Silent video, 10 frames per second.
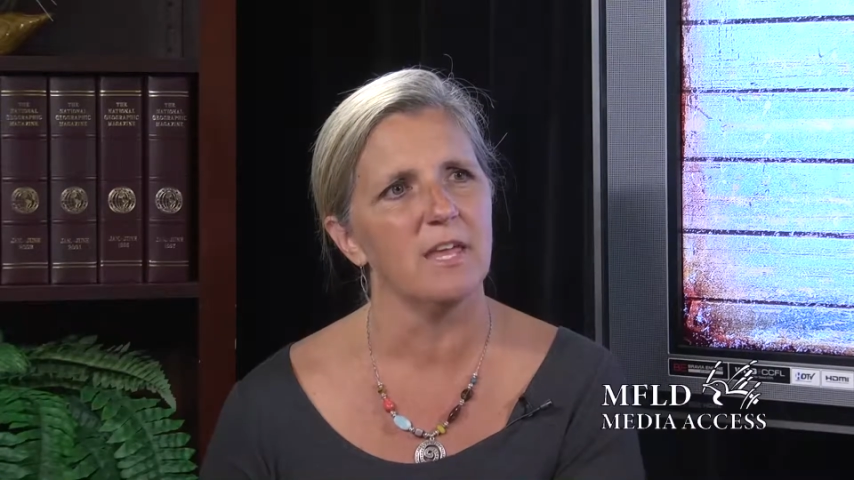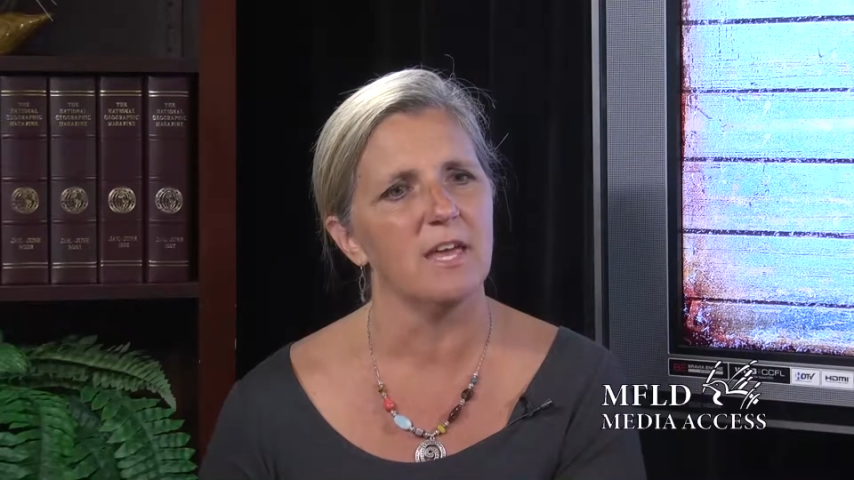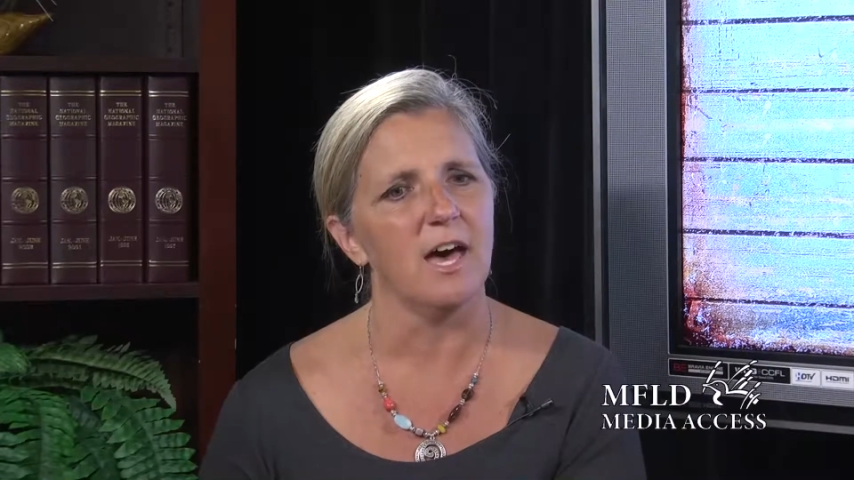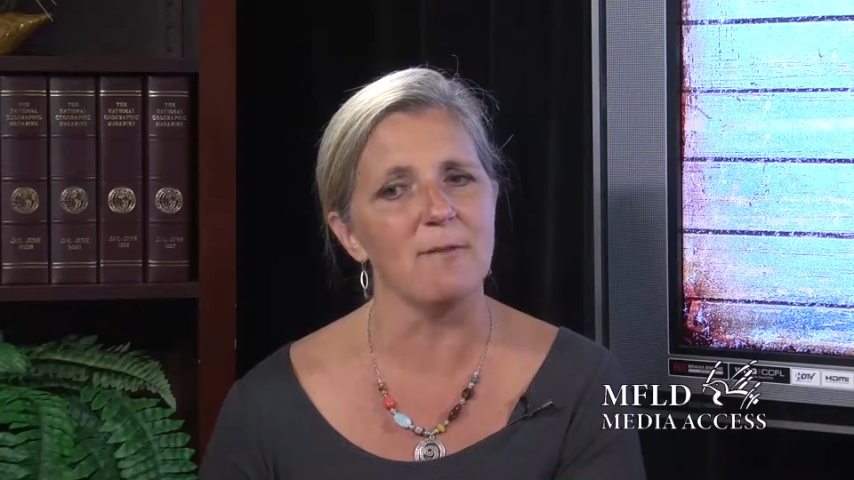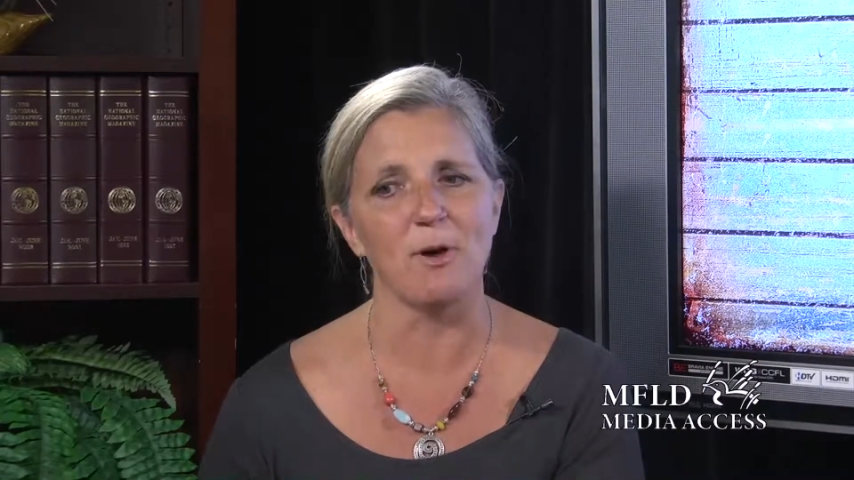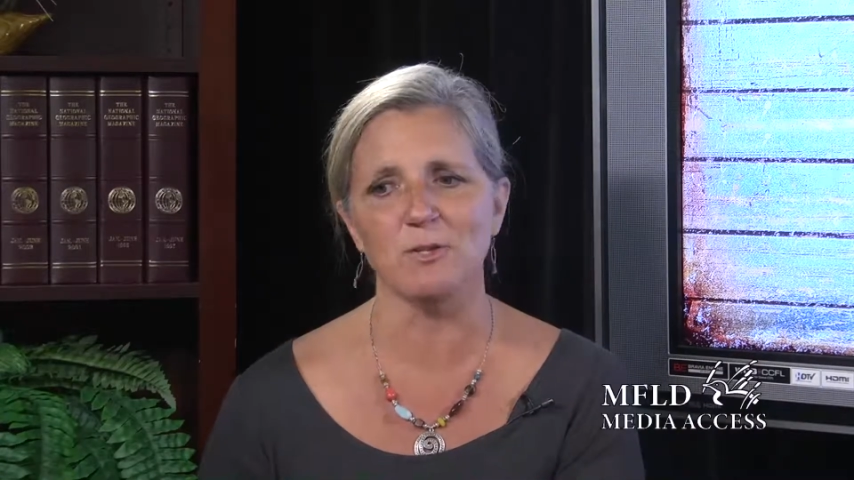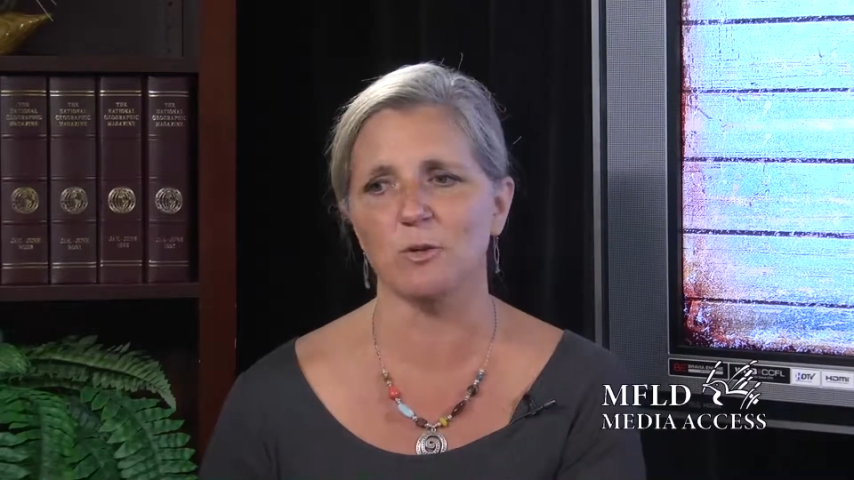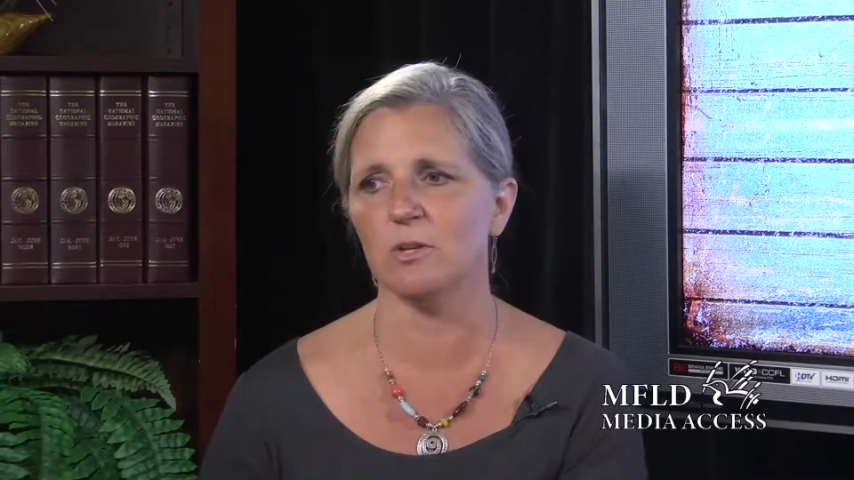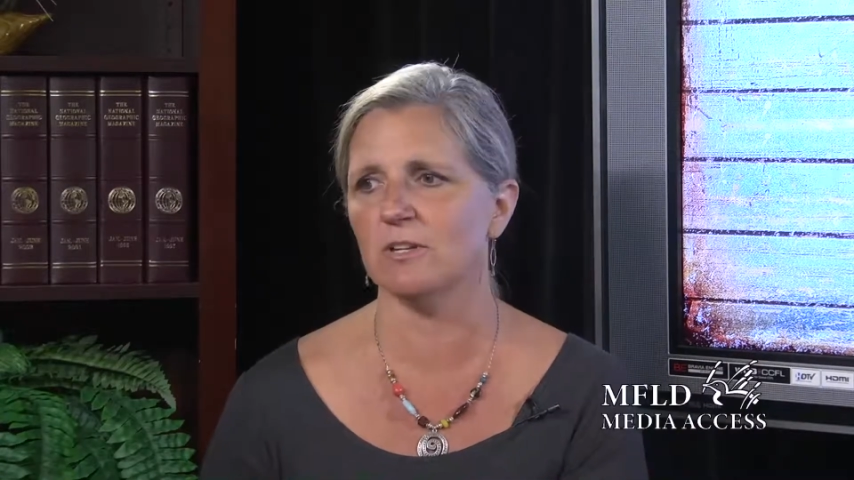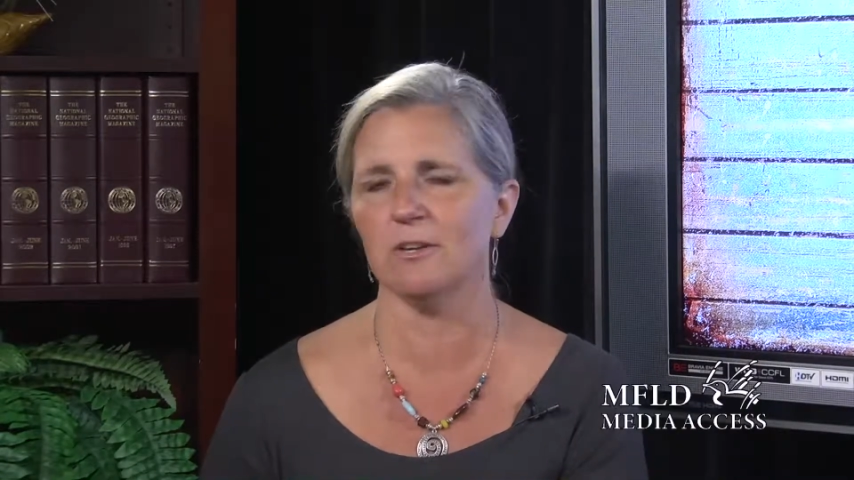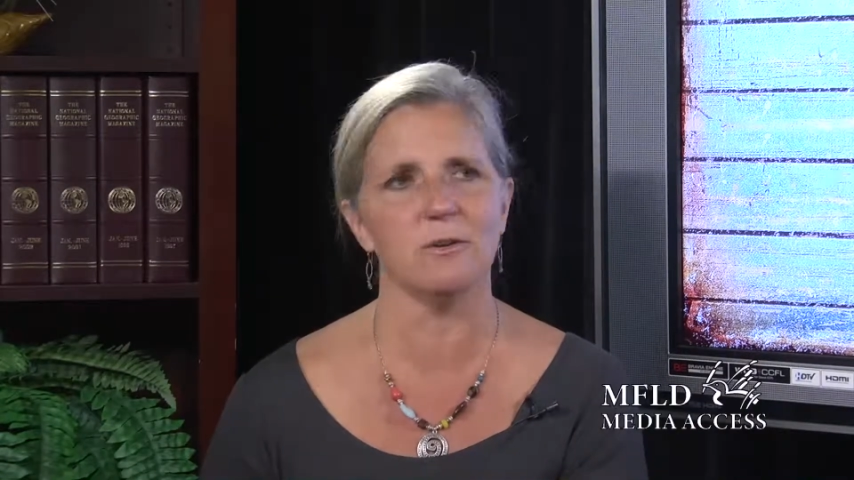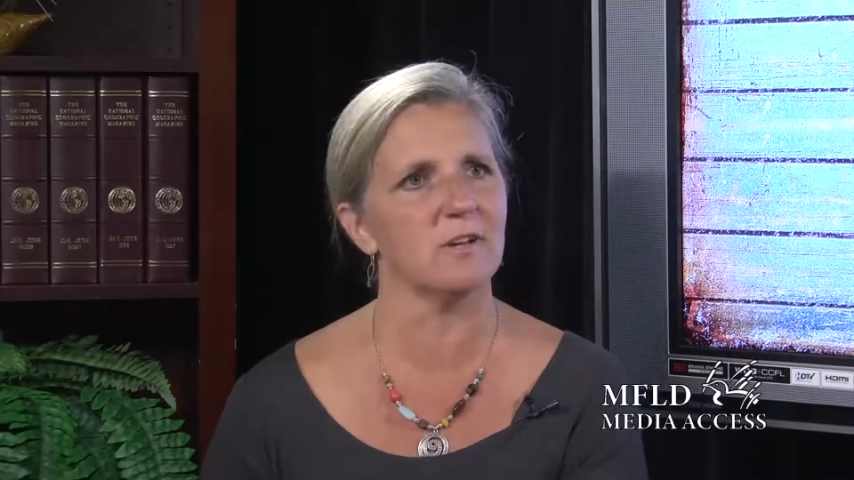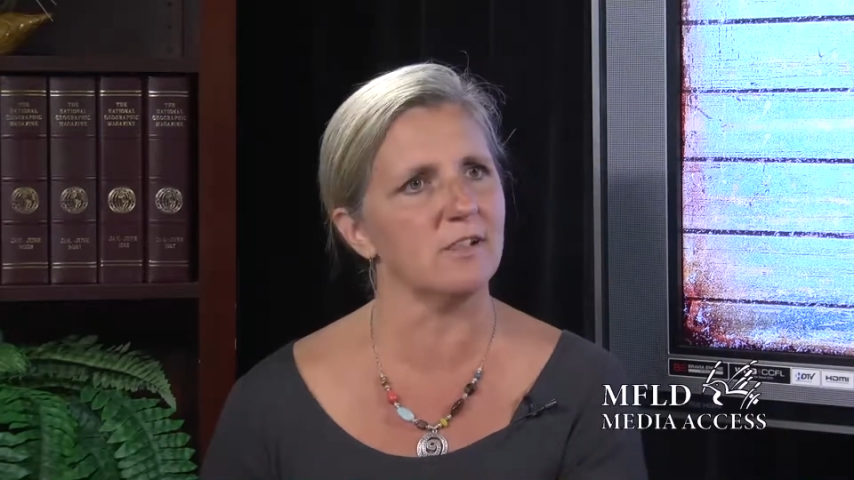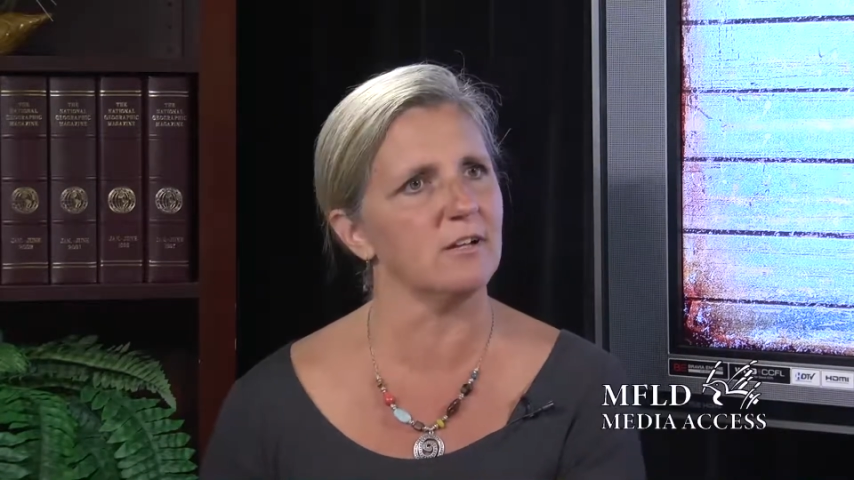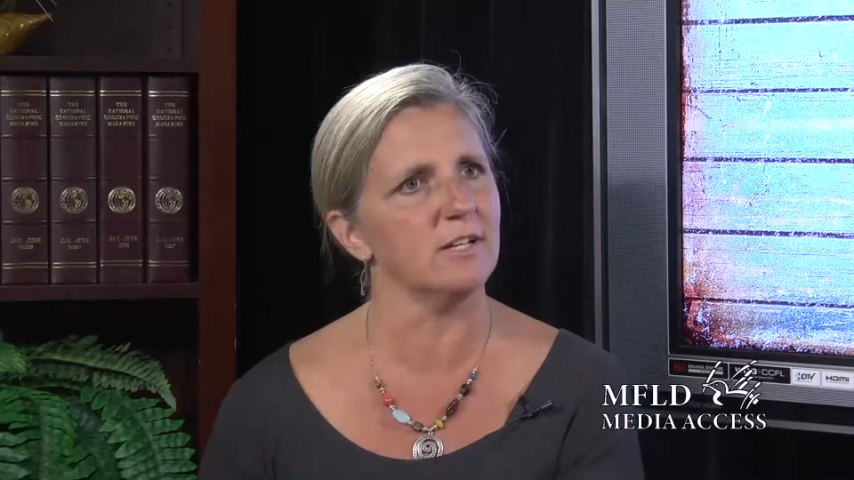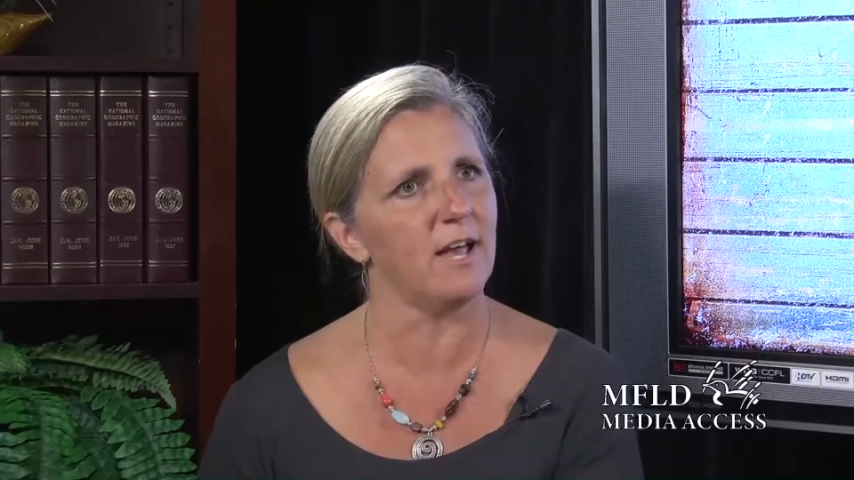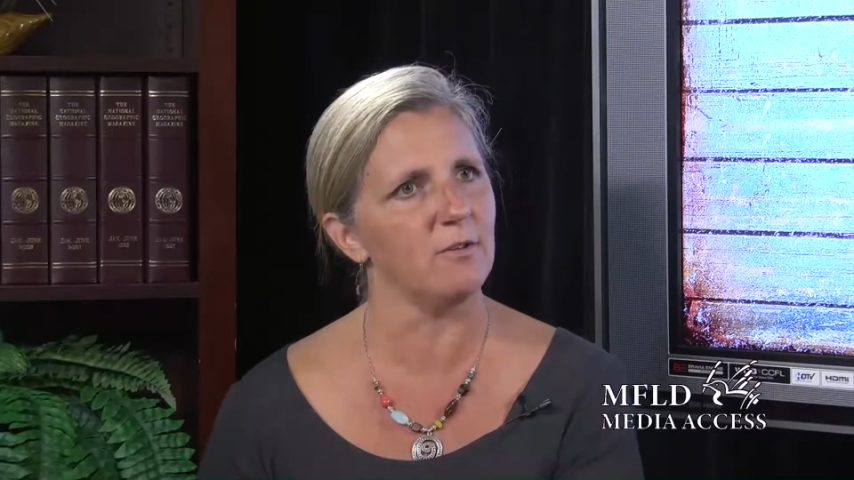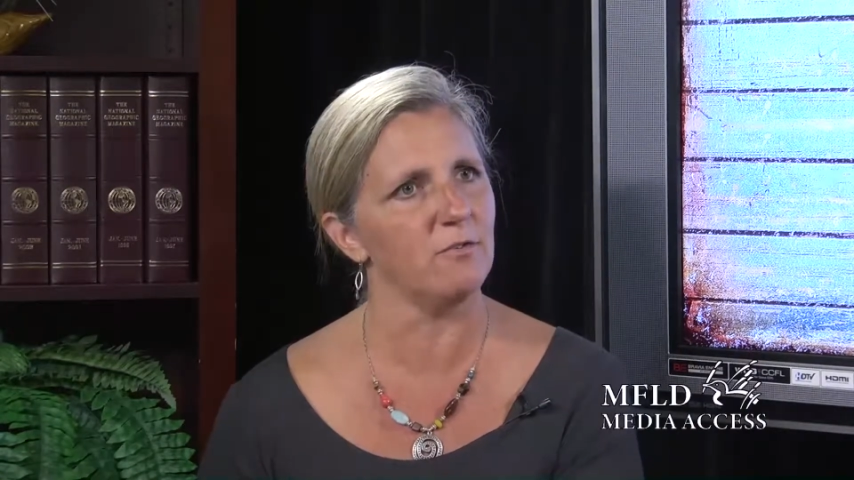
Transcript: I'm also going to go to the Clark County